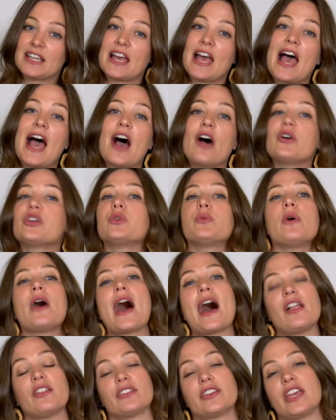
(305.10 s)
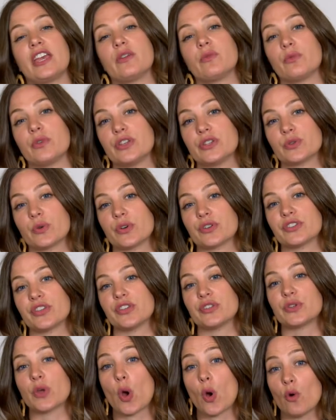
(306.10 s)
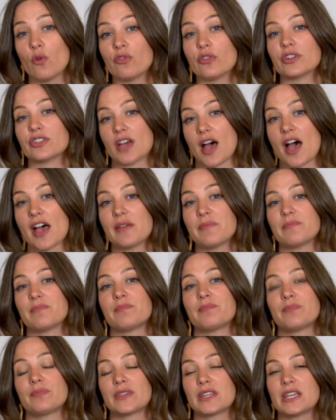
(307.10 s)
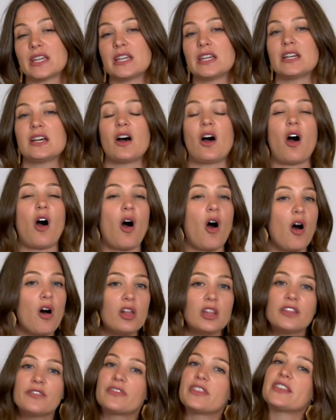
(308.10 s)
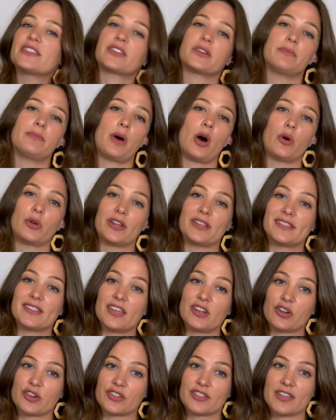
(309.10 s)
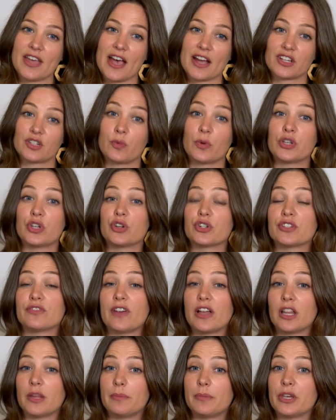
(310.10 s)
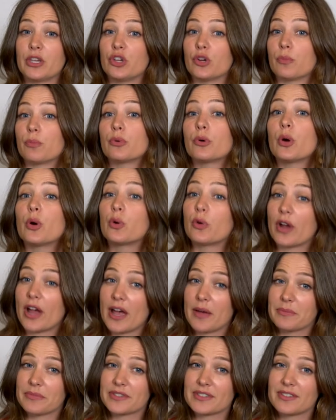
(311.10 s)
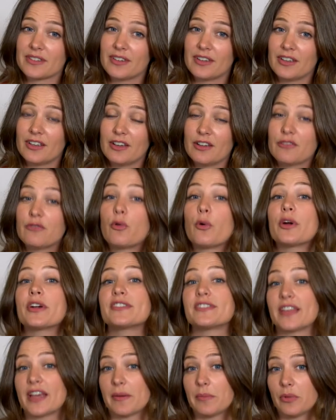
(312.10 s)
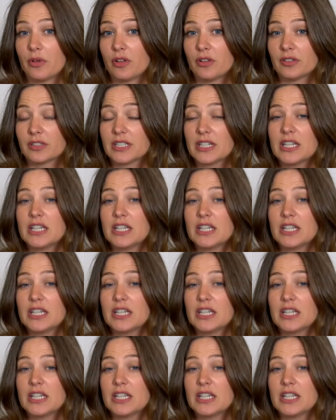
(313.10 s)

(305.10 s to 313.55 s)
how you will allocate resources over time. All of these components intersect when you're developing your programs. For example,